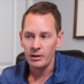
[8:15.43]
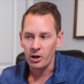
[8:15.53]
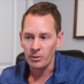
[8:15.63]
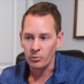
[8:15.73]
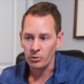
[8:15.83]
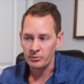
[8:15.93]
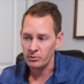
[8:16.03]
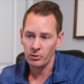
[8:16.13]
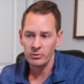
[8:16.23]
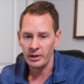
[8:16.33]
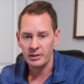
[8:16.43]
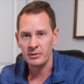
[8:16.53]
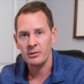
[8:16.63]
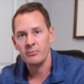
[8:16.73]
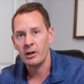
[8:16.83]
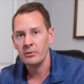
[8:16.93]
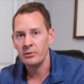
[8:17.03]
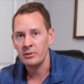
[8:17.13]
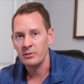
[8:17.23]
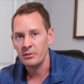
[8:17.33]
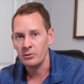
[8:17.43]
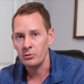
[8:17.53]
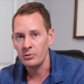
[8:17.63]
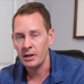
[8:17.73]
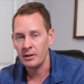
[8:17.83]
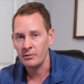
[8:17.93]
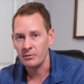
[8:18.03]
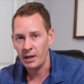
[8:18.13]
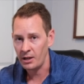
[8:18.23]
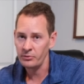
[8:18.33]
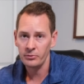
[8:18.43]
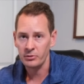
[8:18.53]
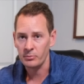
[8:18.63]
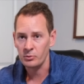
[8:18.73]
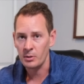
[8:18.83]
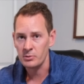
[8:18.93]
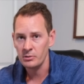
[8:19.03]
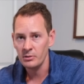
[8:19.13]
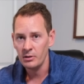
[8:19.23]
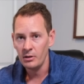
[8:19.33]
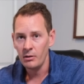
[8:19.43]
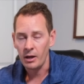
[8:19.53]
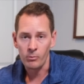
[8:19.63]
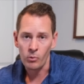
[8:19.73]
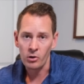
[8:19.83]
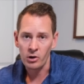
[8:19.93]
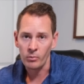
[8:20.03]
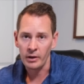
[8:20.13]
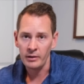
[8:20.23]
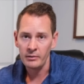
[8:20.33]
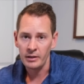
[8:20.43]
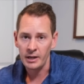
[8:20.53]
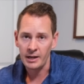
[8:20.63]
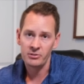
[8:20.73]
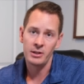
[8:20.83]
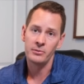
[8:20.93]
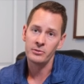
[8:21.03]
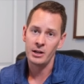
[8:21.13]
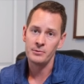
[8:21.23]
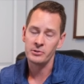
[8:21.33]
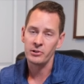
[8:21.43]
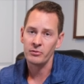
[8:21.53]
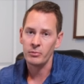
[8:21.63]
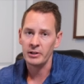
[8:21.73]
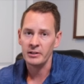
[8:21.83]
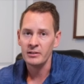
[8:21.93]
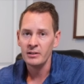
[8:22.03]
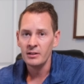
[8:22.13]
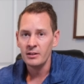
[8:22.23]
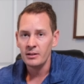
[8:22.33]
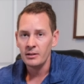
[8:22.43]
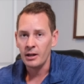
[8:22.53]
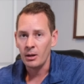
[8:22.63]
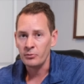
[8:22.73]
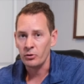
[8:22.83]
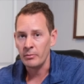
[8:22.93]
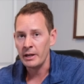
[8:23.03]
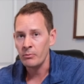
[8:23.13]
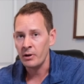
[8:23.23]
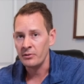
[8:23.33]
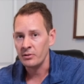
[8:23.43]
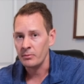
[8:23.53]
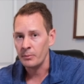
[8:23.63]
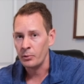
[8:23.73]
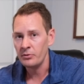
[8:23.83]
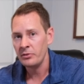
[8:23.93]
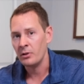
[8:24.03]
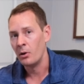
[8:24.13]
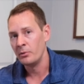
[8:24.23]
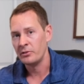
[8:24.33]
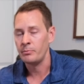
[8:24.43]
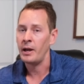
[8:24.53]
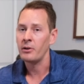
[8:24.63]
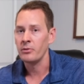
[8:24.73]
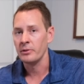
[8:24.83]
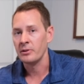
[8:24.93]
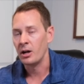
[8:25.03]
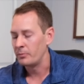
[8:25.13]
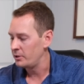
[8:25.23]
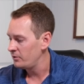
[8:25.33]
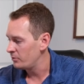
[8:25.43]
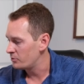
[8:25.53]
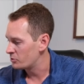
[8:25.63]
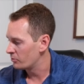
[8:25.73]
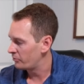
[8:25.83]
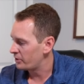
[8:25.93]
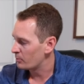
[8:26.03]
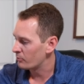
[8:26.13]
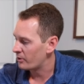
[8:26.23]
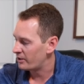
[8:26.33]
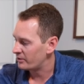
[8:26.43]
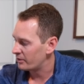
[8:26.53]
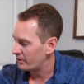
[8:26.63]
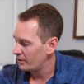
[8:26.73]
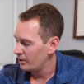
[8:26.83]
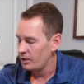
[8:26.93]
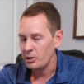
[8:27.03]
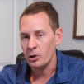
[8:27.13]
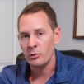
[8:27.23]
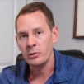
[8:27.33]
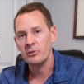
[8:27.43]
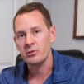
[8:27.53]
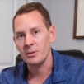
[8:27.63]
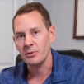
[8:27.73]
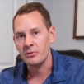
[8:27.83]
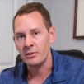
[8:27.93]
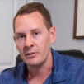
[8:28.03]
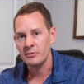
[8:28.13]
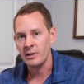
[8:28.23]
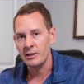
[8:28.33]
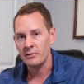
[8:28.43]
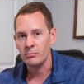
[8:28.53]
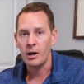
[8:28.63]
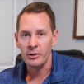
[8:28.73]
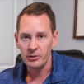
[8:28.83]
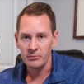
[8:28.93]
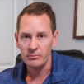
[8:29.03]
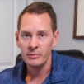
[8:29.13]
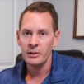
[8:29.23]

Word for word: Um, or if you don't like it, then frankly, you can cancel a subscription and walk away, and actually have saved yourself money. Um, so in many ways, it, it, puts the onus back on the company to ensure that they're providing a you know a good service that stays modern,